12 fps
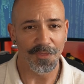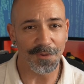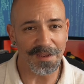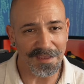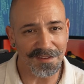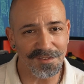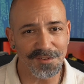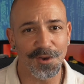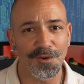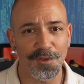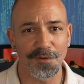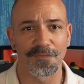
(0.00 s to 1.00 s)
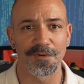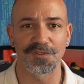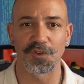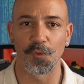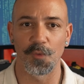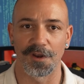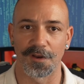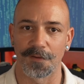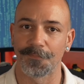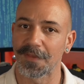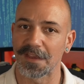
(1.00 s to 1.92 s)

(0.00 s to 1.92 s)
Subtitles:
There is no universal winner.